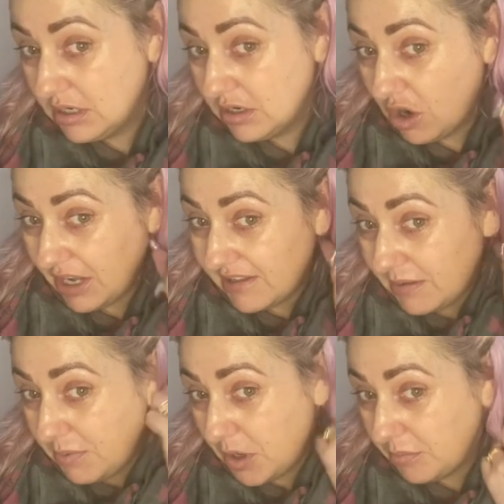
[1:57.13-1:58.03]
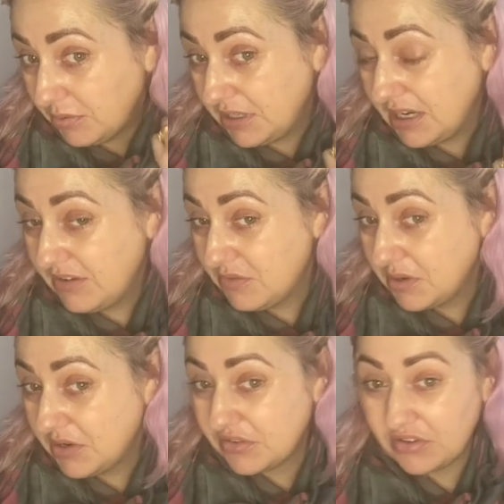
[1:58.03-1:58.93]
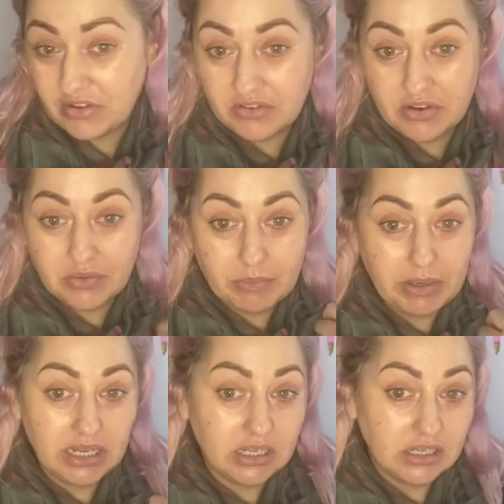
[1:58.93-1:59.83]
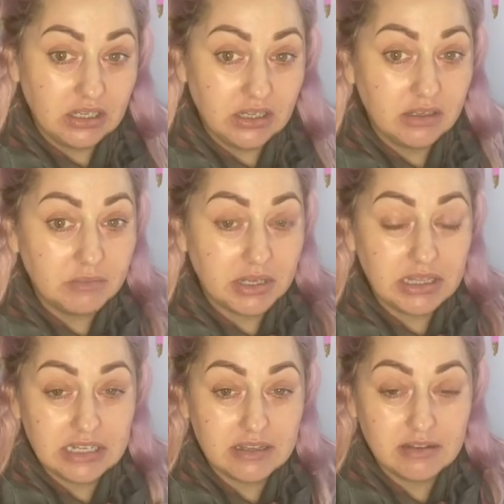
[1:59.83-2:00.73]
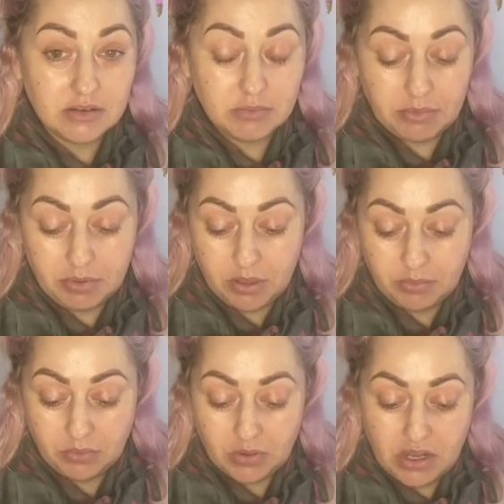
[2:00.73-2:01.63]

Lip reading: I see purple in it, everyone else goes, no, it's pink. But I think it's a little bit purple.